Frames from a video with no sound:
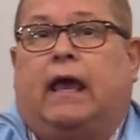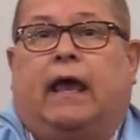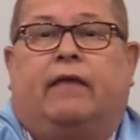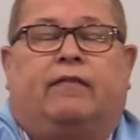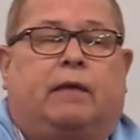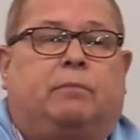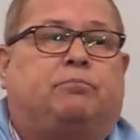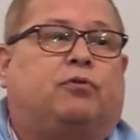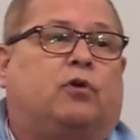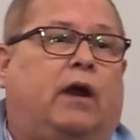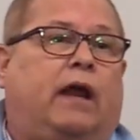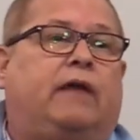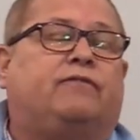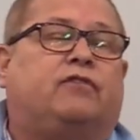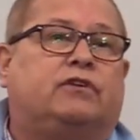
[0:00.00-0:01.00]
and they
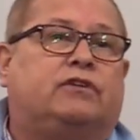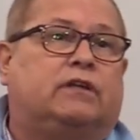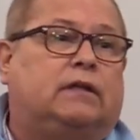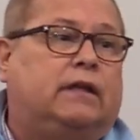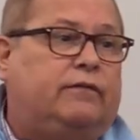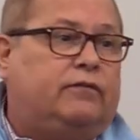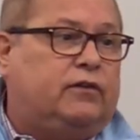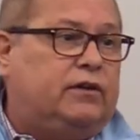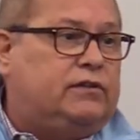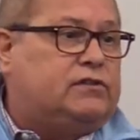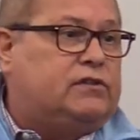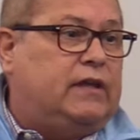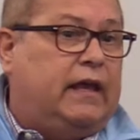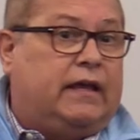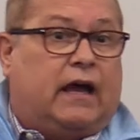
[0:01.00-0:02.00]
prayed for
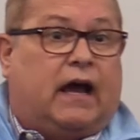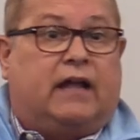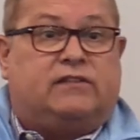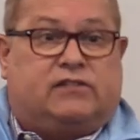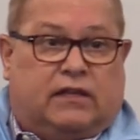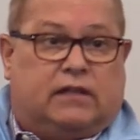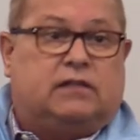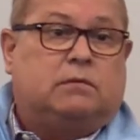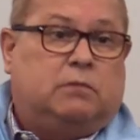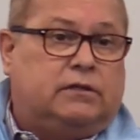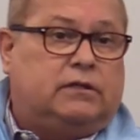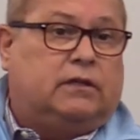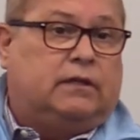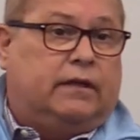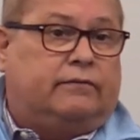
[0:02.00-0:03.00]
deliverance and God sent them a
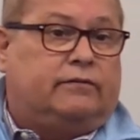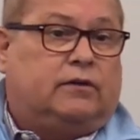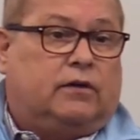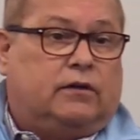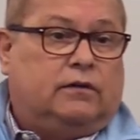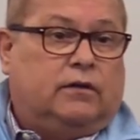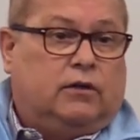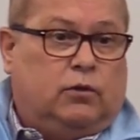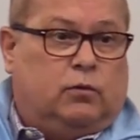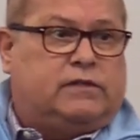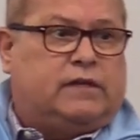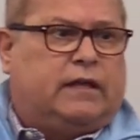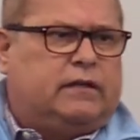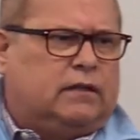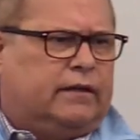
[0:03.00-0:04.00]
deliverer. Who was
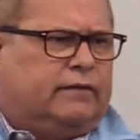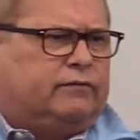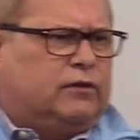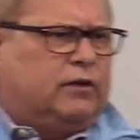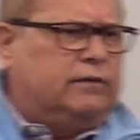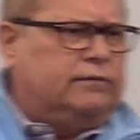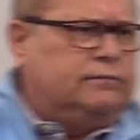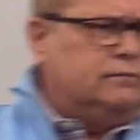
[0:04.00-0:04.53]
that deliverer?